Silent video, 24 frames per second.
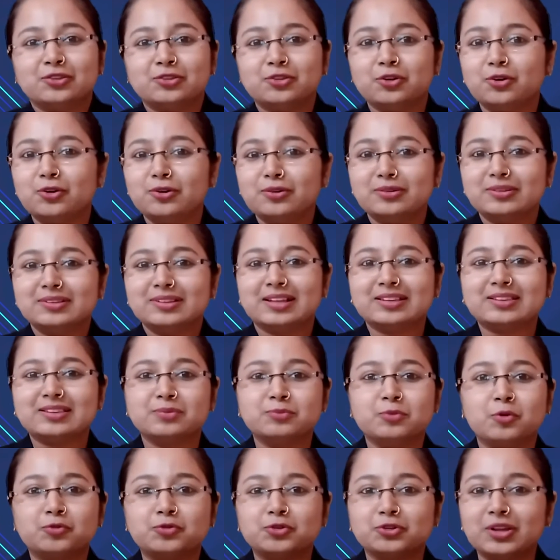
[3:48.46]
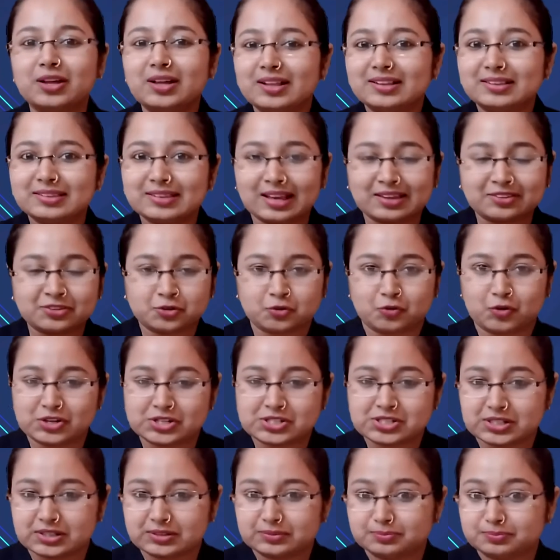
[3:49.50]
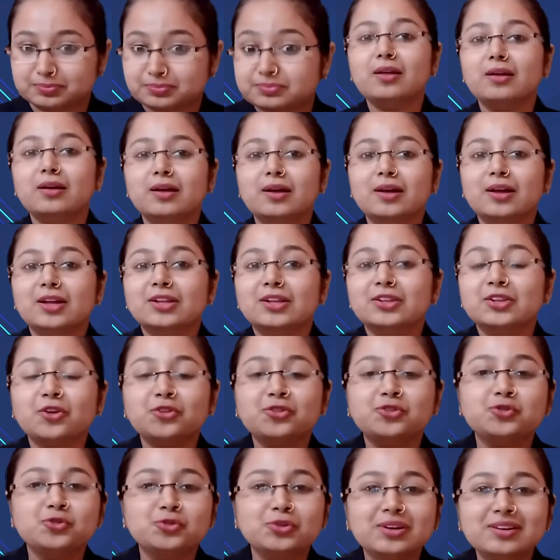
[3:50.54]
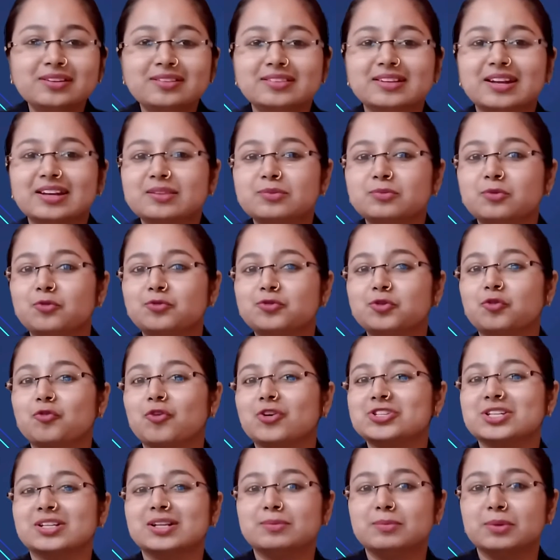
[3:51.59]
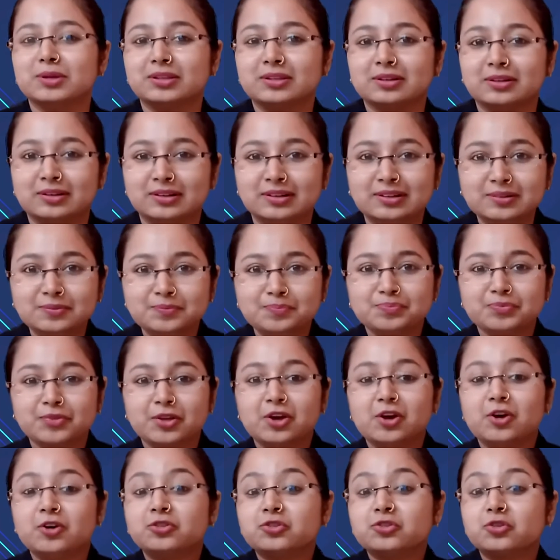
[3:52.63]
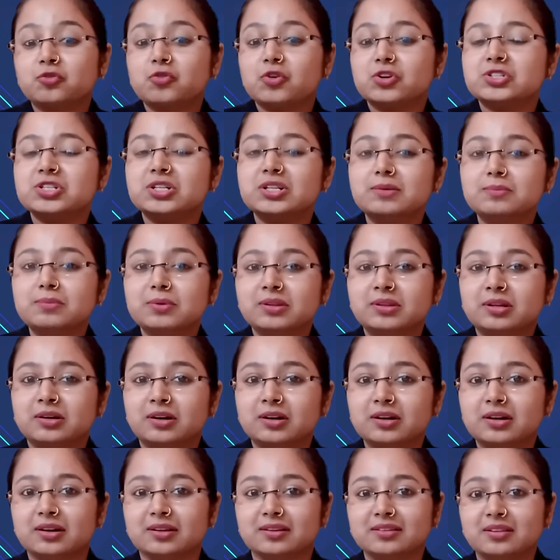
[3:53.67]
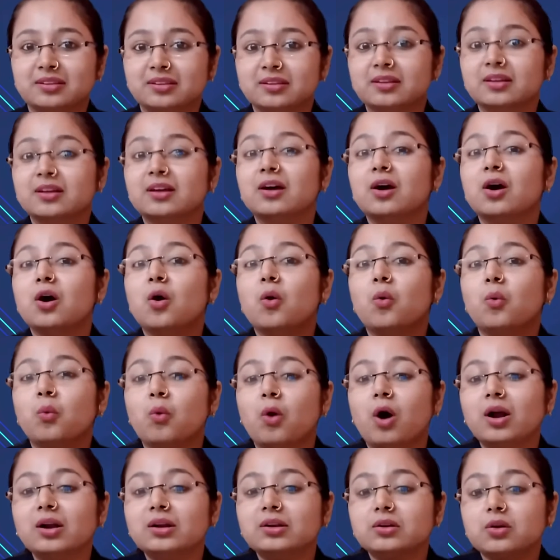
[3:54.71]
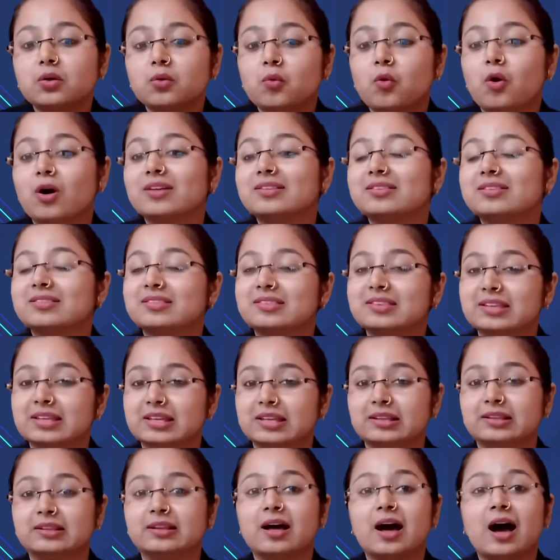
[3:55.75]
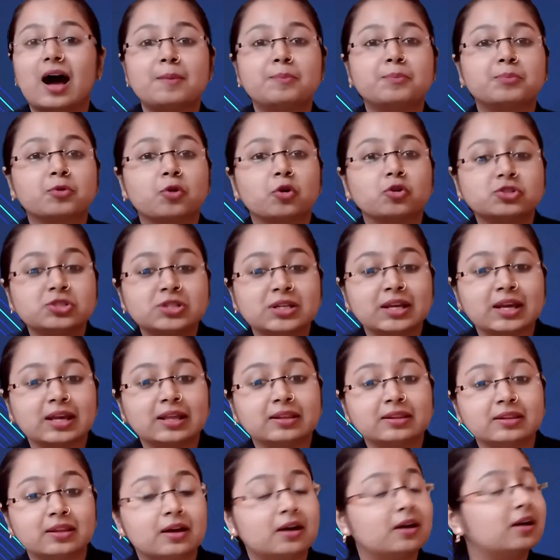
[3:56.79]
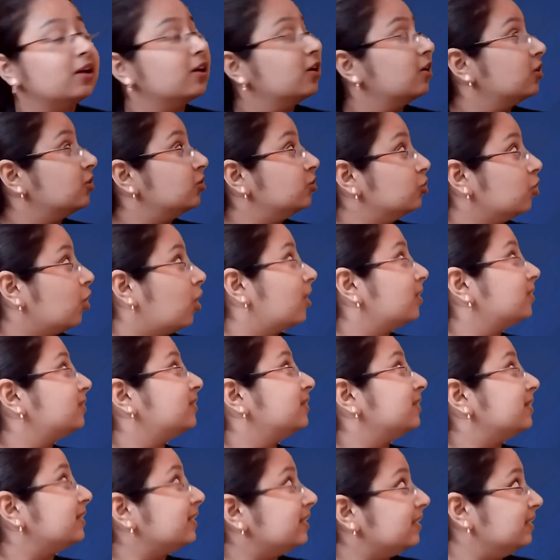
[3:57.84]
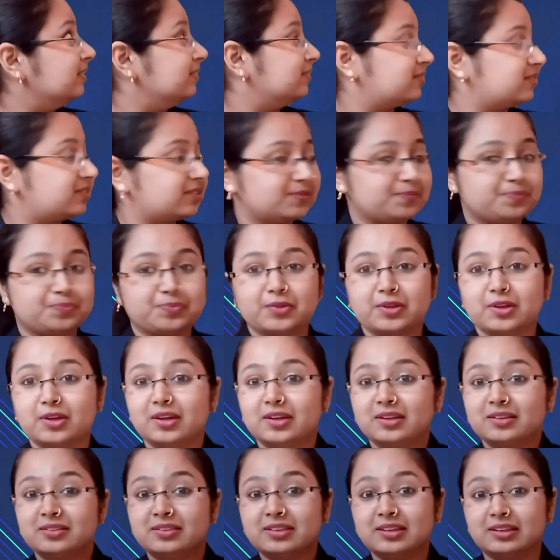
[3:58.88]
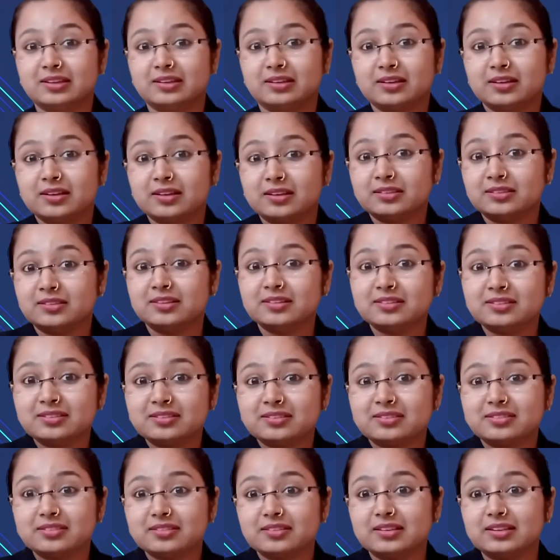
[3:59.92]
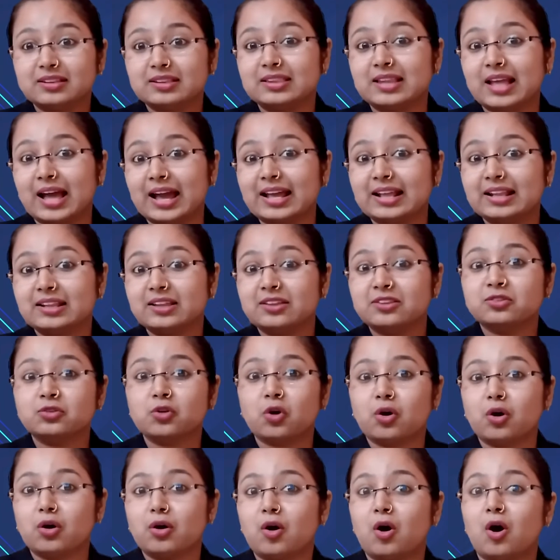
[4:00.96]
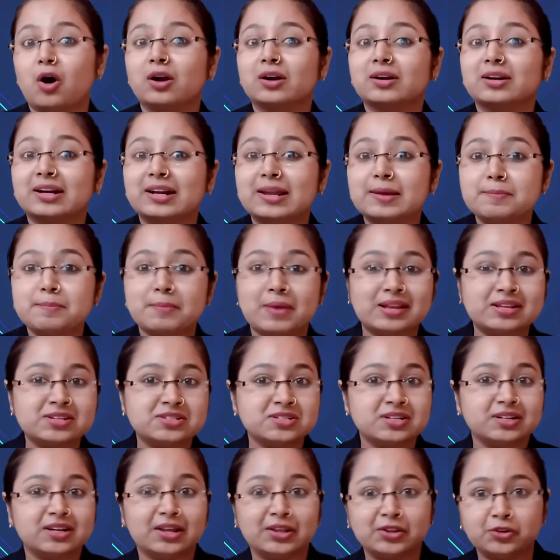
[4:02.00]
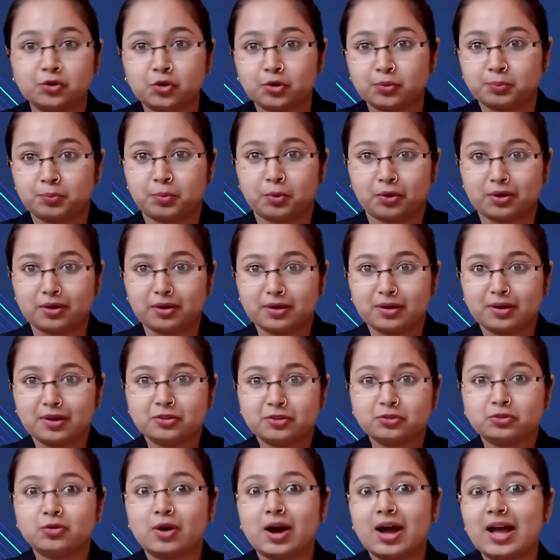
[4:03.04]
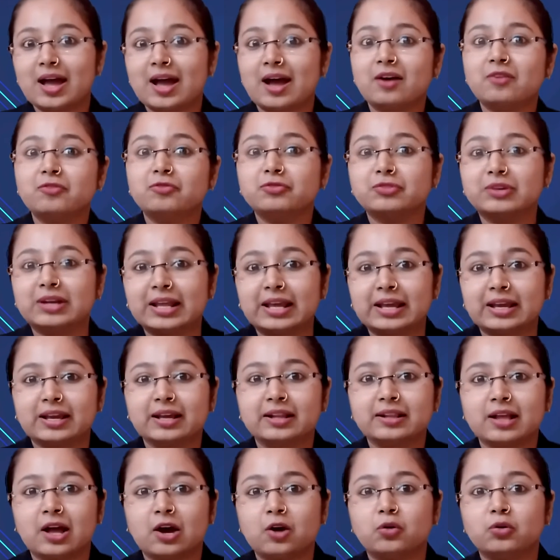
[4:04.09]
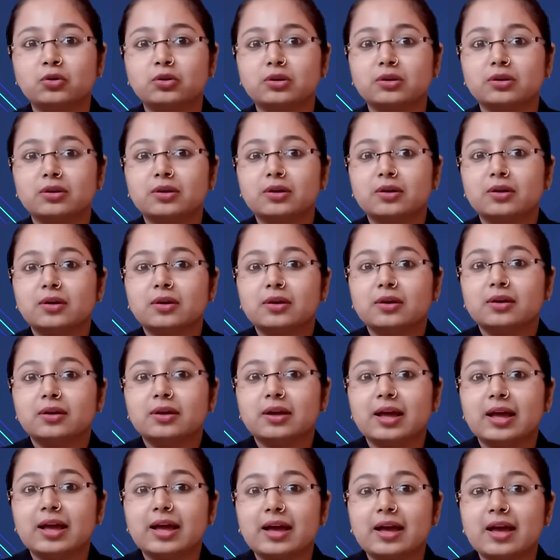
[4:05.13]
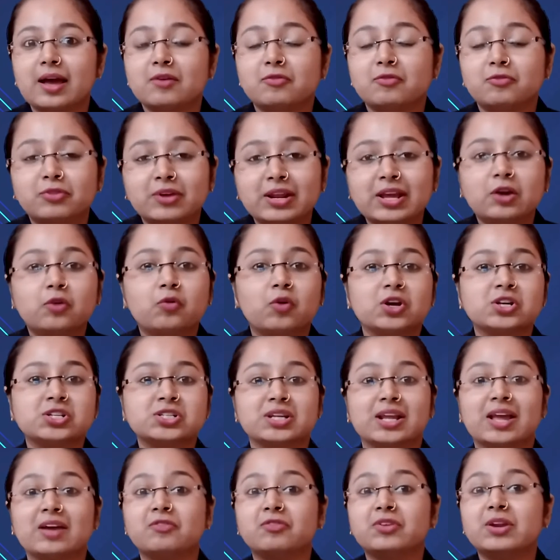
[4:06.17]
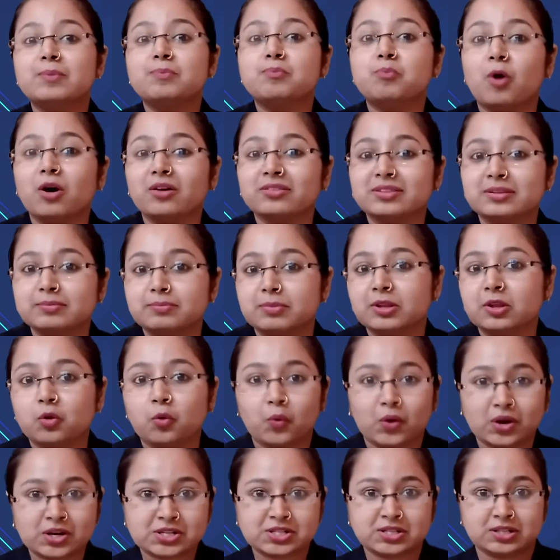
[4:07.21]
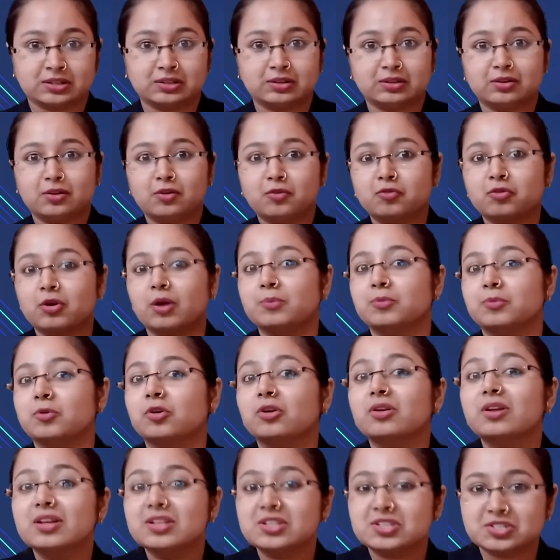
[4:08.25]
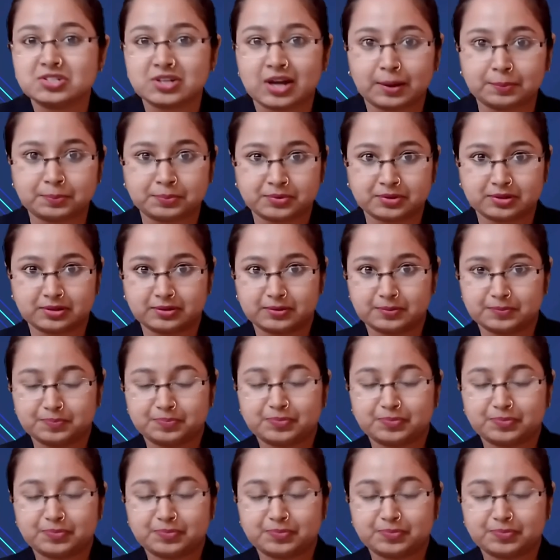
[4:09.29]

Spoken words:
So let's move to the next question. Now students, let's move to question number 3rd. So question number 3rd is, what was seen approaching in the northeast? See, this line is already mentioned in your book. So I have taken out every question, every possible question from your chapter.